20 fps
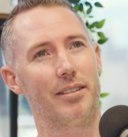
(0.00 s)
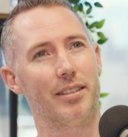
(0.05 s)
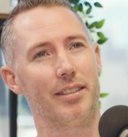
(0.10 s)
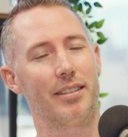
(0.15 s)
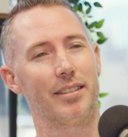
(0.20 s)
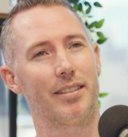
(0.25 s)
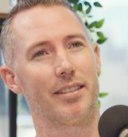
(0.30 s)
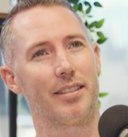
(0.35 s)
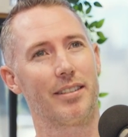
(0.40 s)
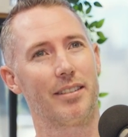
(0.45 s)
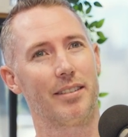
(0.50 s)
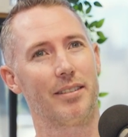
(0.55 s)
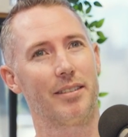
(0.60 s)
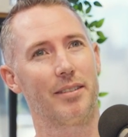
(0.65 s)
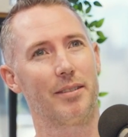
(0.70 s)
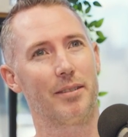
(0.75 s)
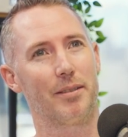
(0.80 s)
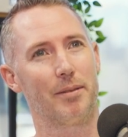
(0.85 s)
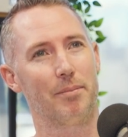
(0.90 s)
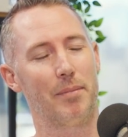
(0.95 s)
I think what I've
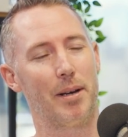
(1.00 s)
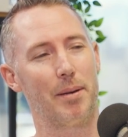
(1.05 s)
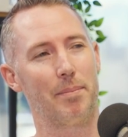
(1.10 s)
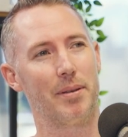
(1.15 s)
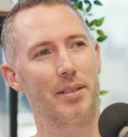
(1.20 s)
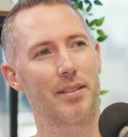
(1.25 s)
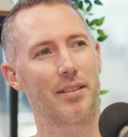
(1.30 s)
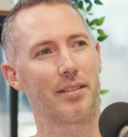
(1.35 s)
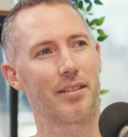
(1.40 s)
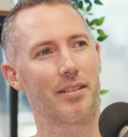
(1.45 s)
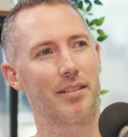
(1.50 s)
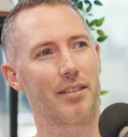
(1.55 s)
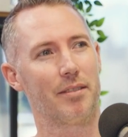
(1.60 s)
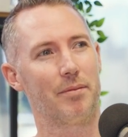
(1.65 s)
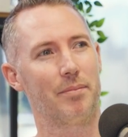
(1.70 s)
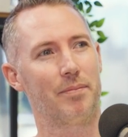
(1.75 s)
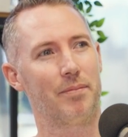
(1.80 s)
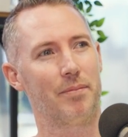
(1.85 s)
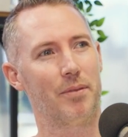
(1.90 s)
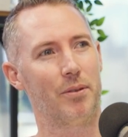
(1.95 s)
found is
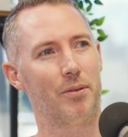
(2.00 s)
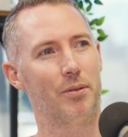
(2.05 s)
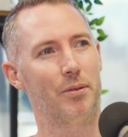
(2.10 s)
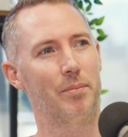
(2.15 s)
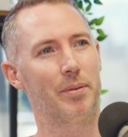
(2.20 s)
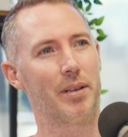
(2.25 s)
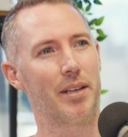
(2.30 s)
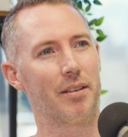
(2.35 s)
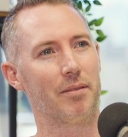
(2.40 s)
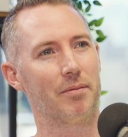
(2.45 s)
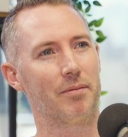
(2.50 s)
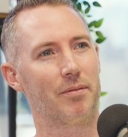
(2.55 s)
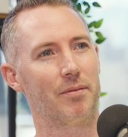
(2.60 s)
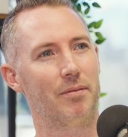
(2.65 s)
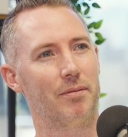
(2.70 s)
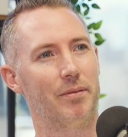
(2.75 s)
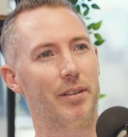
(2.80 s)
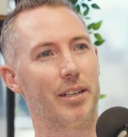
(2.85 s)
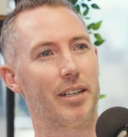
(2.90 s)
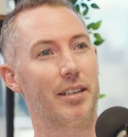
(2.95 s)
my businesses have
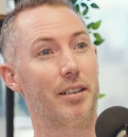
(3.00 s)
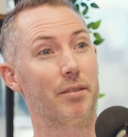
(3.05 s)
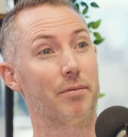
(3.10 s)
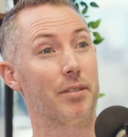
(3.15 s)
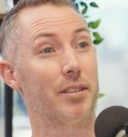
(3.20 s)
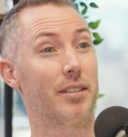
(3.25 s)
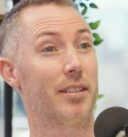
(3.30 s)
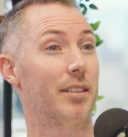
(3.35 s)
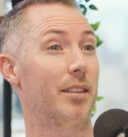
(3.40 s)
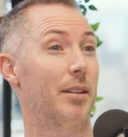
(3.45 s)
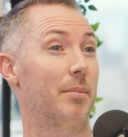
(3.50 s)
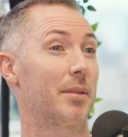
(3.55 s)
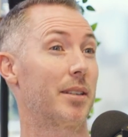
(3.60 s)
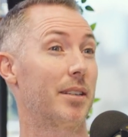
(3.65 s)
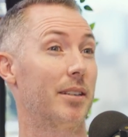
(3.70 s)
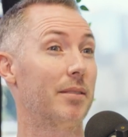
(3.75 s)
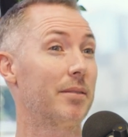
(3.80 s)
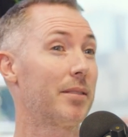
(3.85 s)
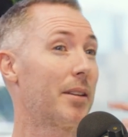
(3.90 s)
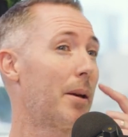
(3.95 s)
all been
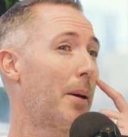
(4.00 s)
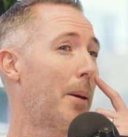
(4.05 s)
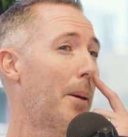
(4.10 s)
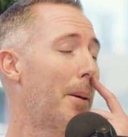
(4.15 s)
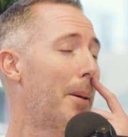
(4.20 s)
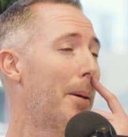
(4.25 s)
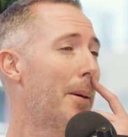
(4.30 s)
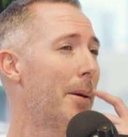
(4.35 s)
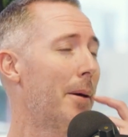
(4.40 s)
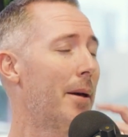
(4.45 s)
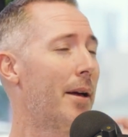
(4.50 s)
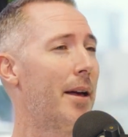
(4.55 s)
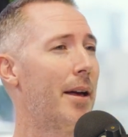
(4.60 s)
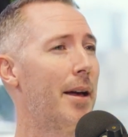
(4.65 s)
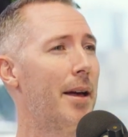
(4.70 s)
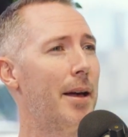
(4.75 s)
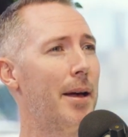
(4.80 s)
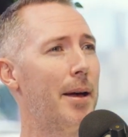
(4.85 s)
very different in themselves.